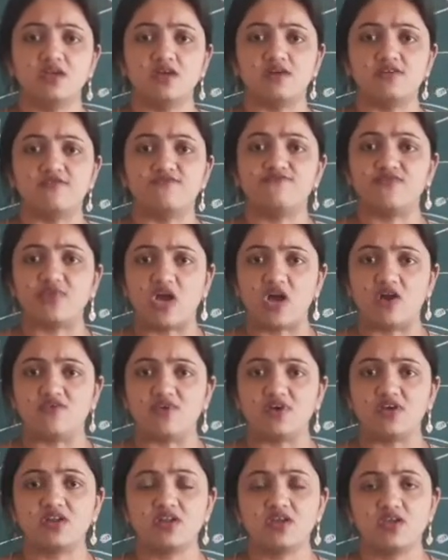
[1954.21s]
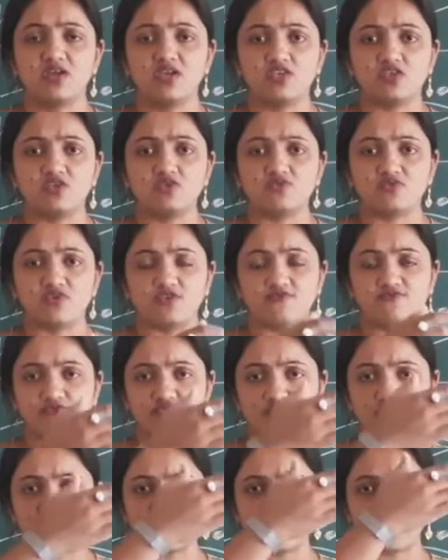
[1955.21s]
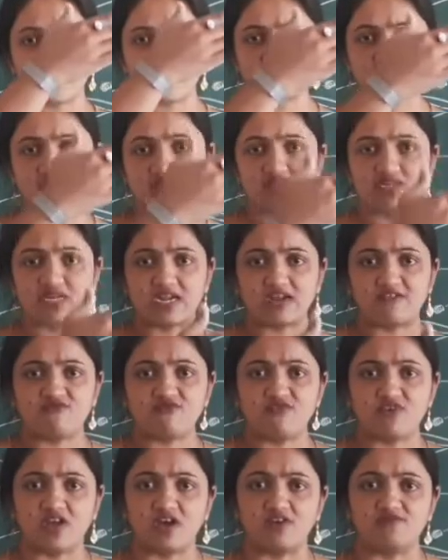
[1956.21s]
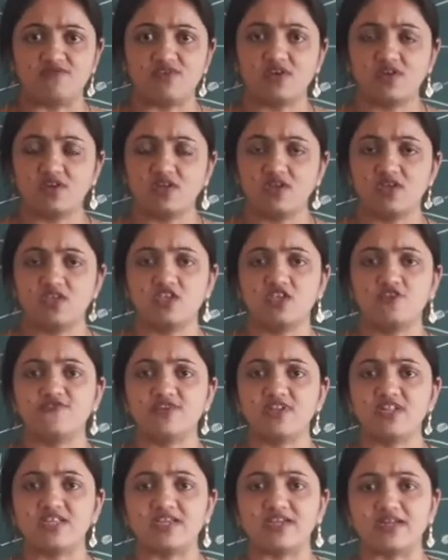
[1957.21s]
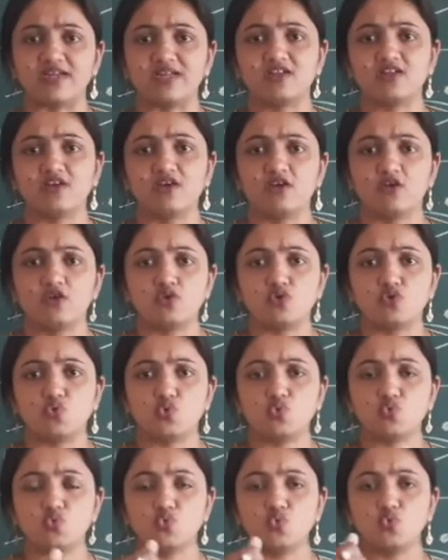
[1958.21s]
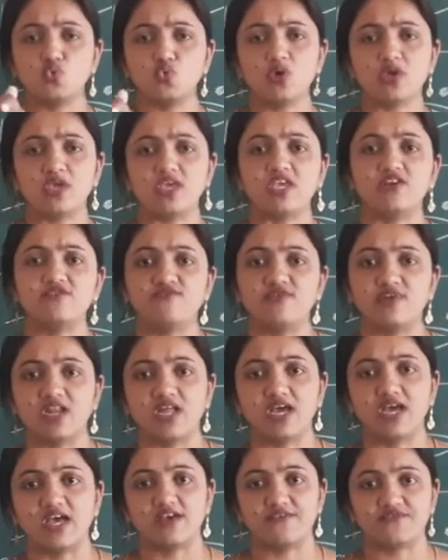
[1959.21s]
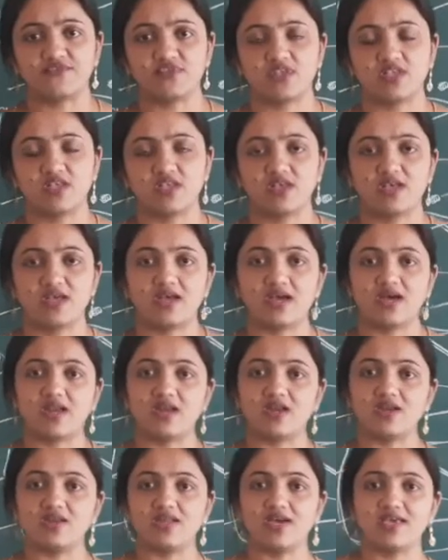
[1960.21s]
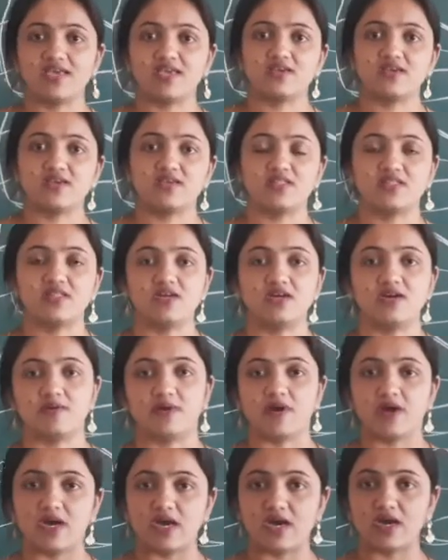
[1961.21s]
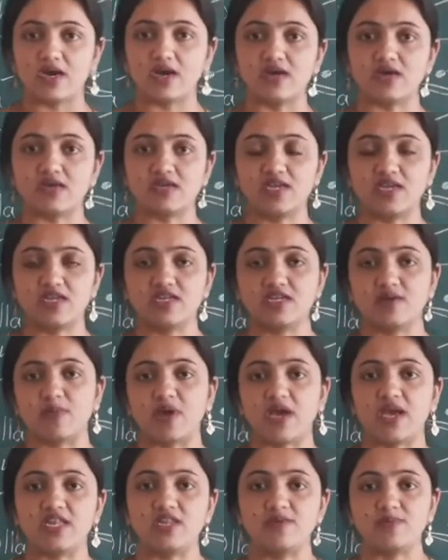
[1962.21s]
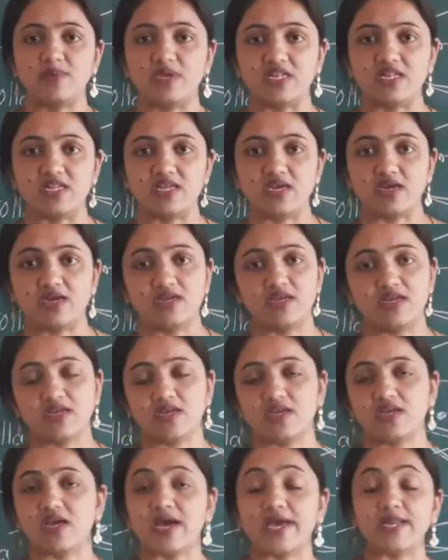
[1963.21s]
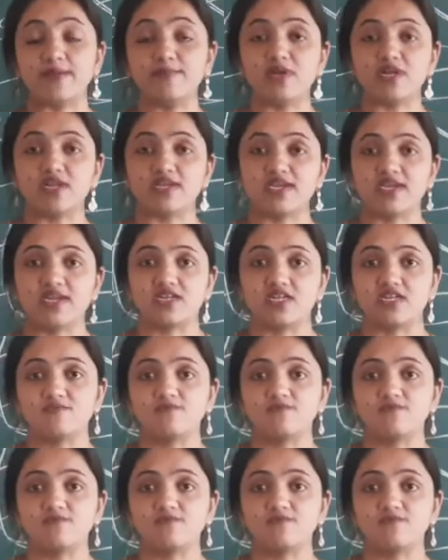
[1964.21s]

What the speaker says: flower, if you cut that flower, you will get two equal halves. Unlike in the kingdom Animalia, animal kingdom,